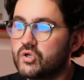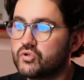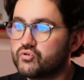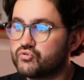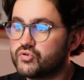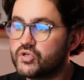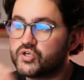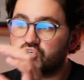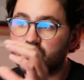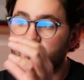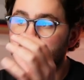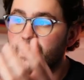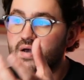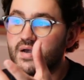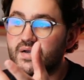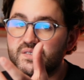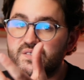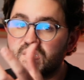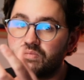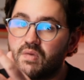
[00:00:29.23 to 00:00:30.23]
Traditional
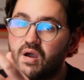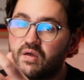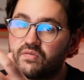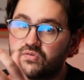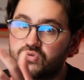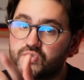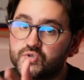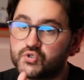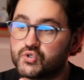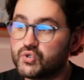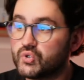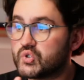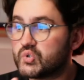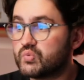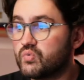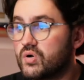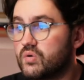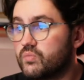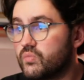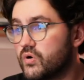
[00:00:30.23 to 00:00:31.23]
marketing methods just
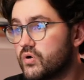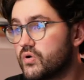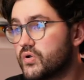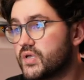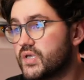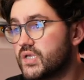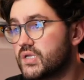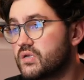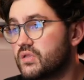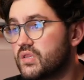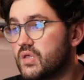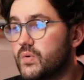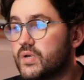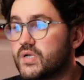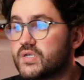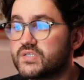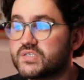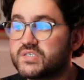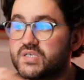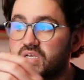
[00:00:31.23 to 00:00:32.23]
weren't working and they were
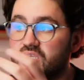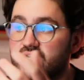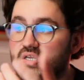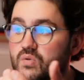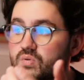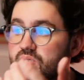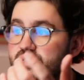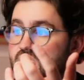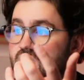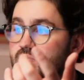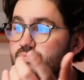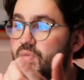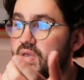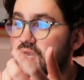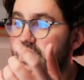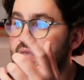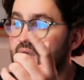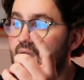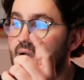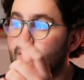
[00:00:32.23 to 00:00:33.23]
continuously
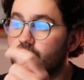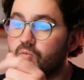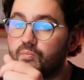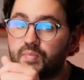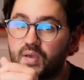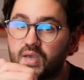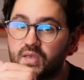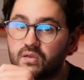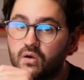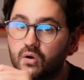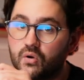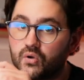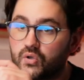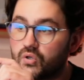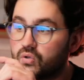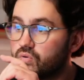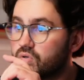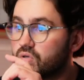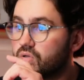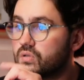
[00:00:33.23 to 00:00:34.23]
being outbid on
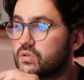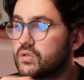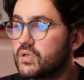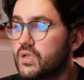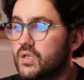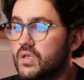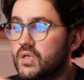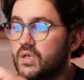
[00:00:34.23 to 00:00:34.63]
Google.